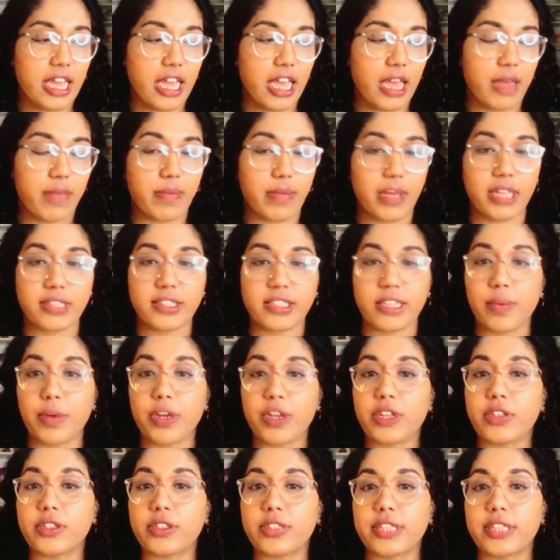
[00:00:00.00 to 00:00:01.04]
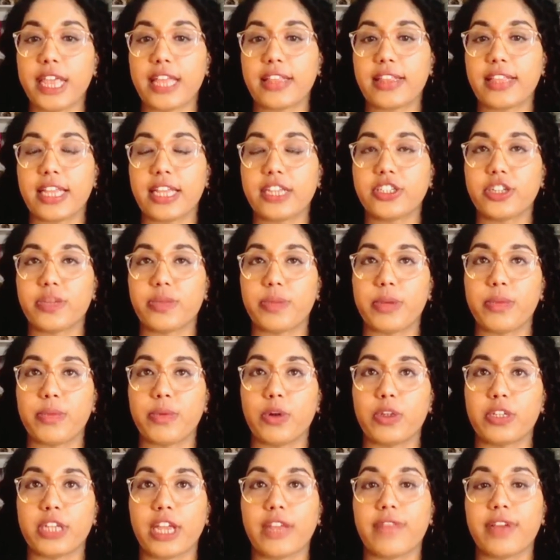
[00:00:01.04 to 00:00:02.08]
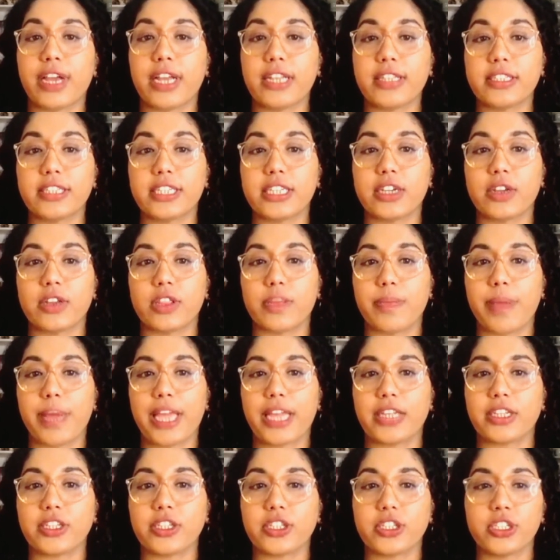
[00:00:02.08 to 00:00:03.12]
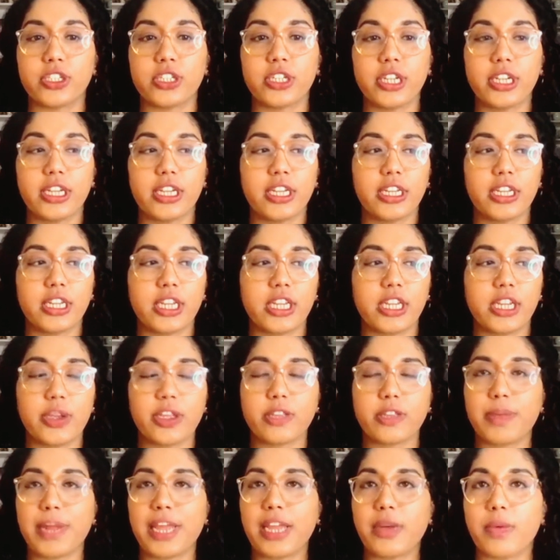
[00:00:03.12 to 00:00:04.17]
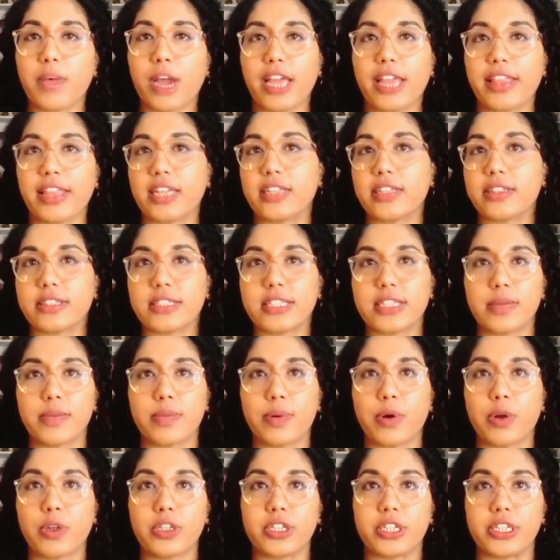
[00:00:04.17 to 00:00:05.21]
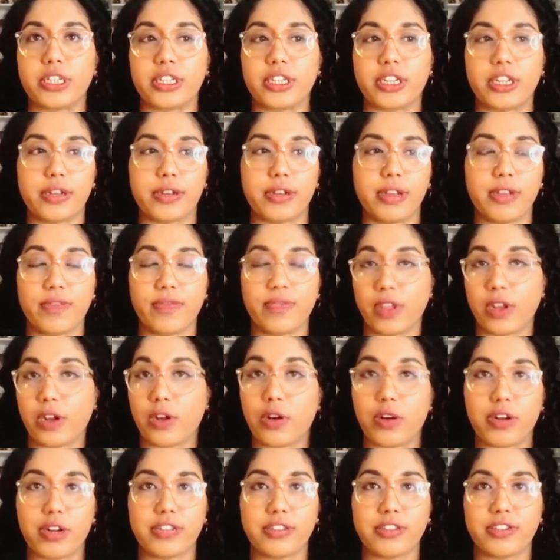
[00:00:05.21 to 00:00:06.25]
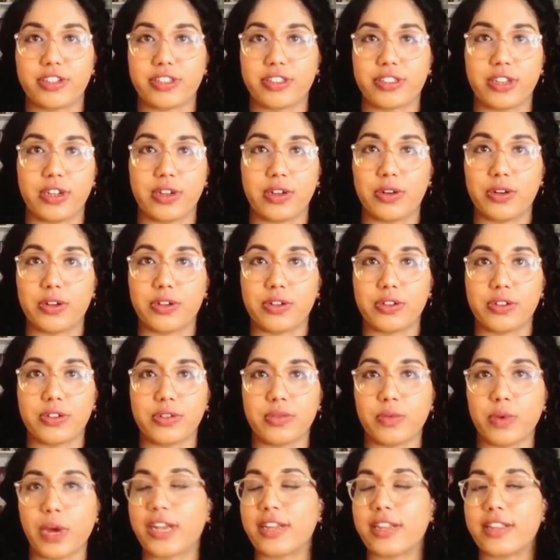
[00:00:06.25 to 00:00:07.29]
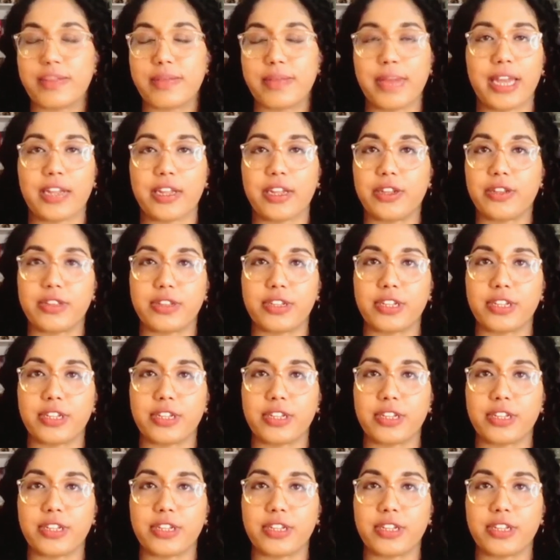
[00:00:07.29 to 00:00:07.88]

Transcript: As someone who said there should be more diversity on the bench, can you explain why that's important? You know, if the law is just the law, why does it matter who's